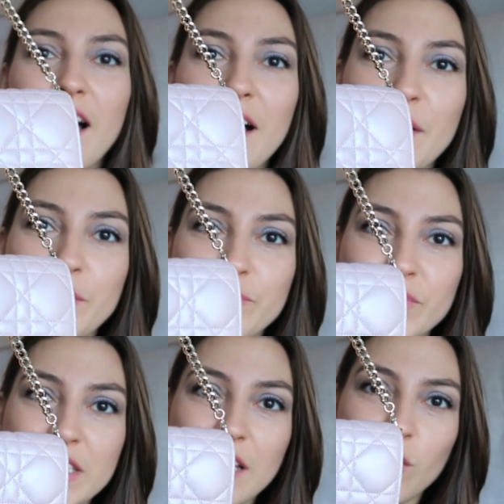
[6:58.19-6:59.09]

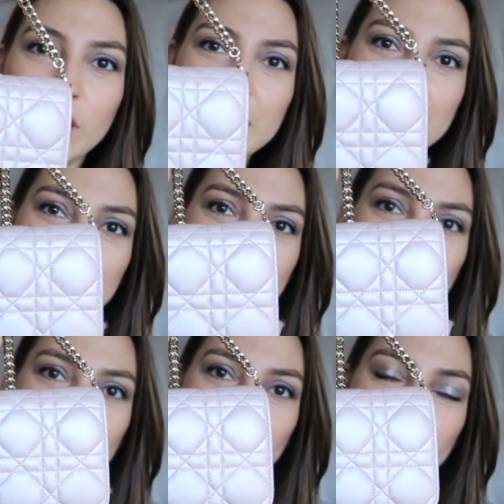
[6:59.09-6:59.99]
Now this kind
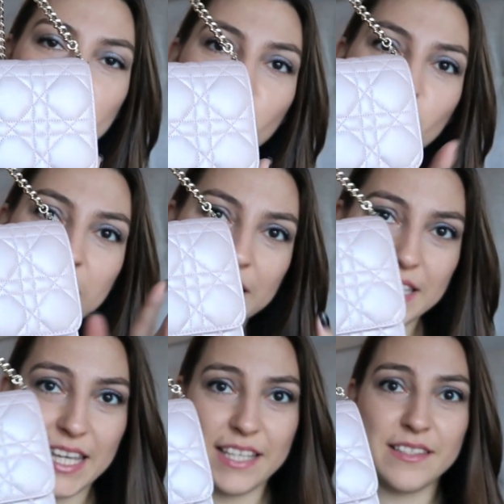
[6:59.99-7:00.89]
of goes
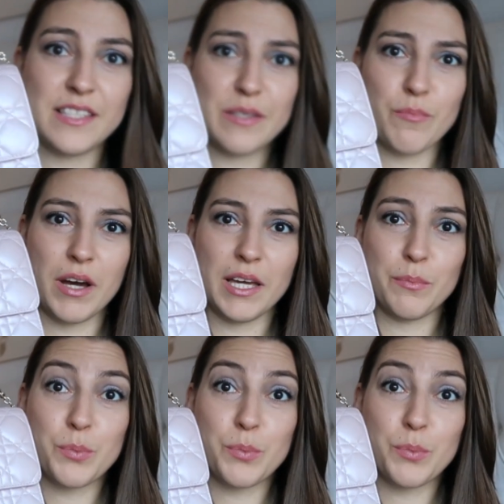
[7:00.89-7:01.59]
against my